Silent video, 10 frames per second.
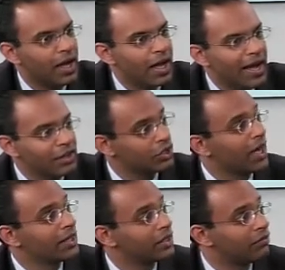and actually
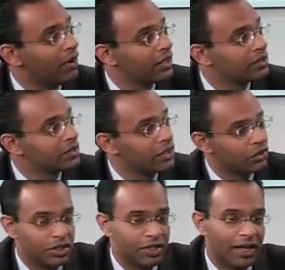got the advice,
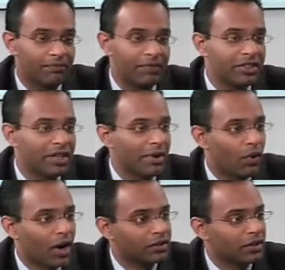she said, every time I
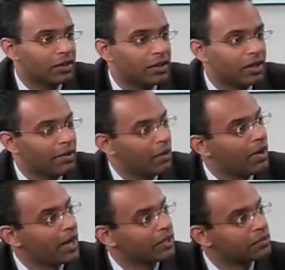walk to the
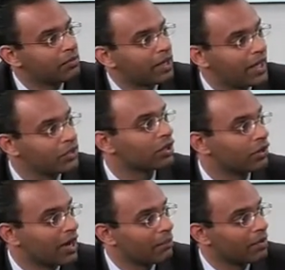mailbox, my legs
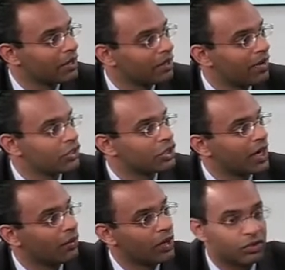start cramping, and the advice she
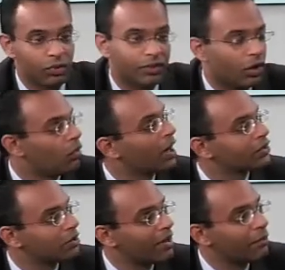got was, well, don't walk
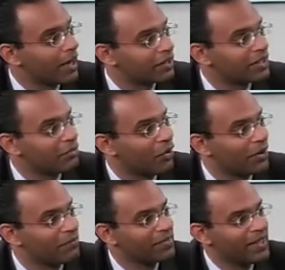to your mailbox anymore.
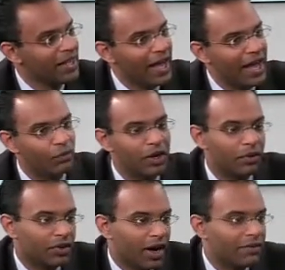And we
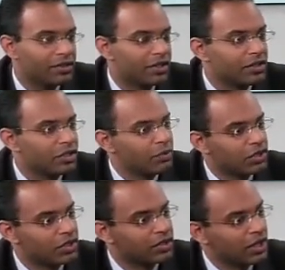were obviously
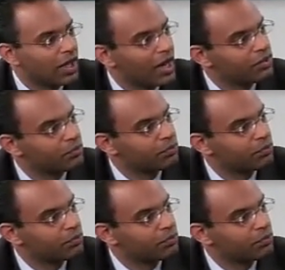suspicious that a lot of this